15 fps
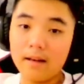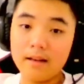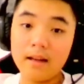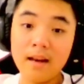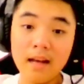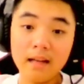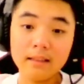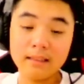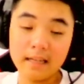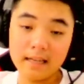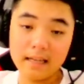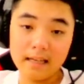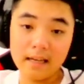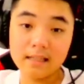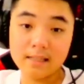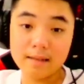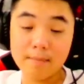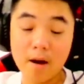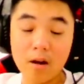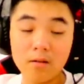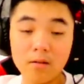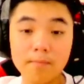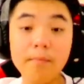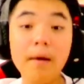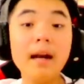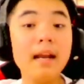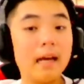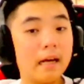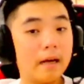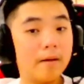The next thing is about
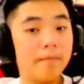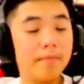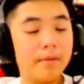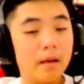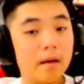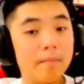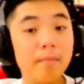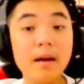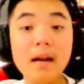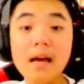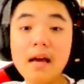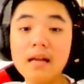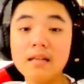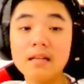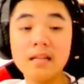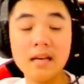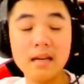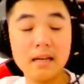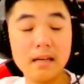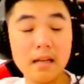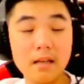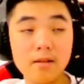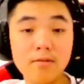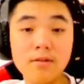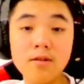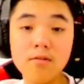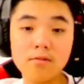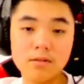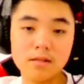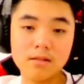money. Money is the thing that you
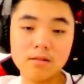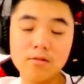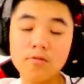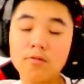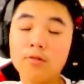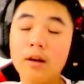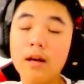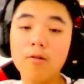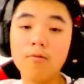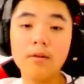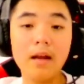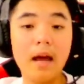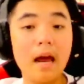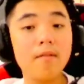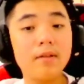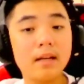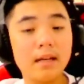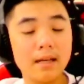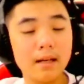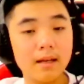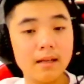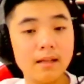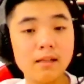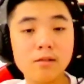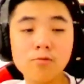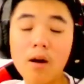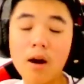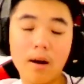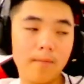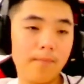use to trade with everything in this
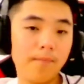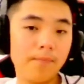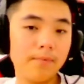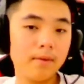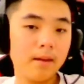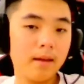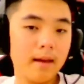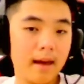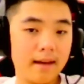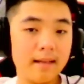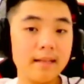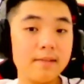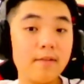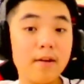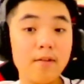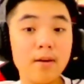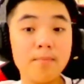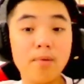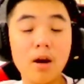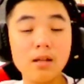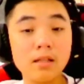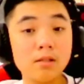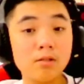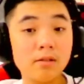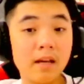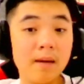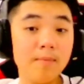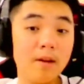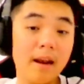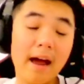world. And it's very important to
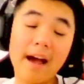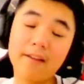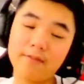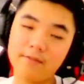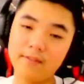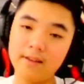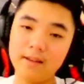keep your life.